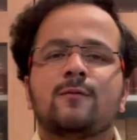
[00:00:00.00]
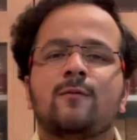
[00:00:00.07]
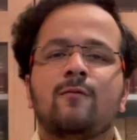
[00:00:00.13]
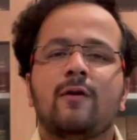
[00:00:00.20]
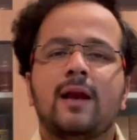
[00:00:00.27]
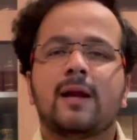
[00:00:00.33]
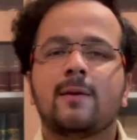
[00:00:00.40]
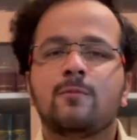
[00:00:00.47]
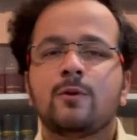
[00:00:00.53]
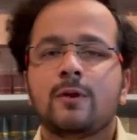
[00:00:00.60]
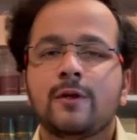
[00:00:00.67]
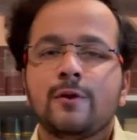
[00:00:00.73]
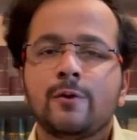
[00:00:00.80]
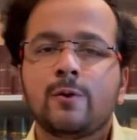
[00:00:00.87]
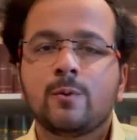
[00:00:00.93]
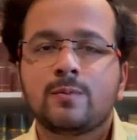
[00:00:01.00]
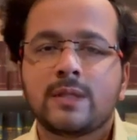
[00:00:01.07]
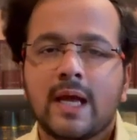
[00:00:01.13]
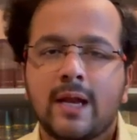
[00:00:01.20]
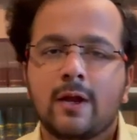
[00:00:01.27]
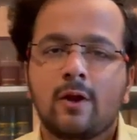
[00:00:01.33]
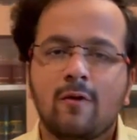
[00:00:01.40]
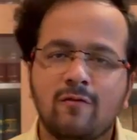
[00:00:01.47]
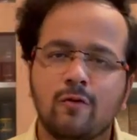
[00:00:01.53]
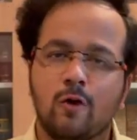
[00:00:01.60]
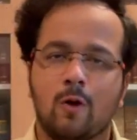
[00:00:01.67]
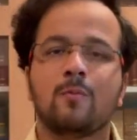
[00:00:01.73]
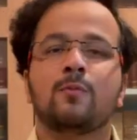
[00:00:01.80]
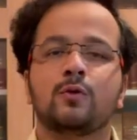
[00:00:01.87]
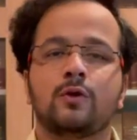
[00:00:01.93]
Welcome to the YouTube channel of
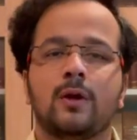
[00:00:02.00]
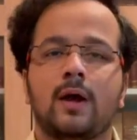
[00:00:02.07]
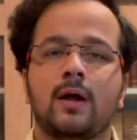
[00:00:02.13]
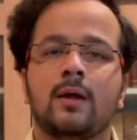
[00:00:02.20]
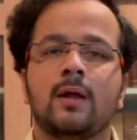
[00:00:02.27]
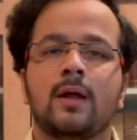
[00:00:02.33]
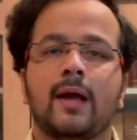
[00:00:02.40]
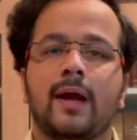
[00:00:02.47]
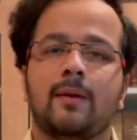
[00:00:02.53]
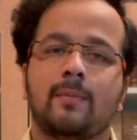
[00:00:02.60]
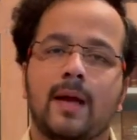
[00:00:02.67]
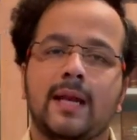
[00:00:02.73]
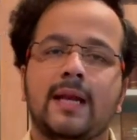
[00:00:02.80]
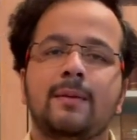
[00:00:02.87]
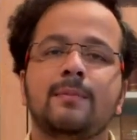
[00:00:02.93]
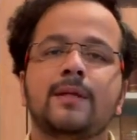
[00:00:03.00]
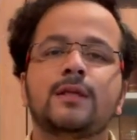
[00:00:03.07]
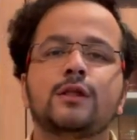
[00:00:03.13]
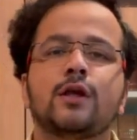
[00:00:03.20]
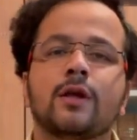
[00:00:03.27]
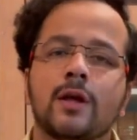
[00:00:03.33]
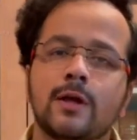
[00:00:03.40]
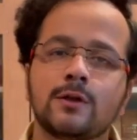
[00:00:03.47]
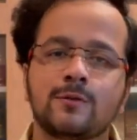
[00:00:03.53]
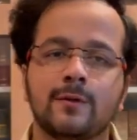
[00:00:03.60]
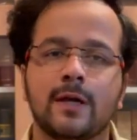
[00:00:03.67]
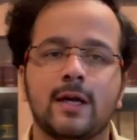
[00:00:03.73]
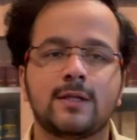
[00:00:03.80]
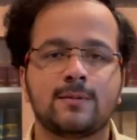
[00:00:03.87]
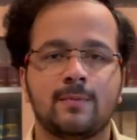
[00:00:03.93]
LawPutra, and my name is Yash
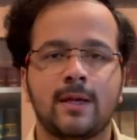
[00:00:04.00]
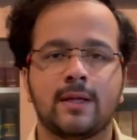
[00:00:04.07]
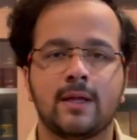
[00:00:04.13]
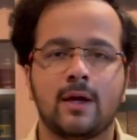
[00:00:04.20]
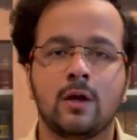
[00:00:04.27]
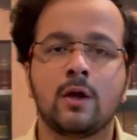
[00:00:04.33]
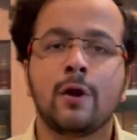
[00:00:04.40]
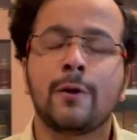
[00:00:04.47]
Vikas Mehta.